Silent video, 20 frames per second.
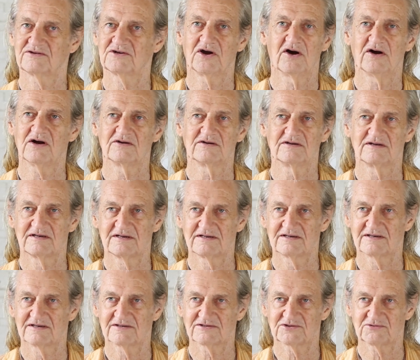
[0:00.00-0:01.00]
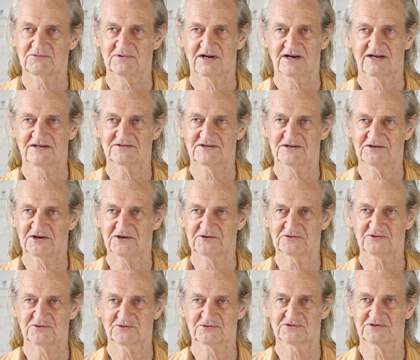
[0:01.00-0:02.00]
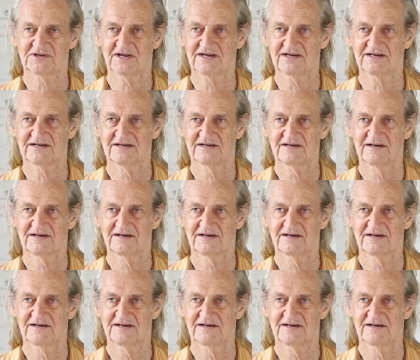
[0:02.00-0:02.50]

God, to realize the non-dual state.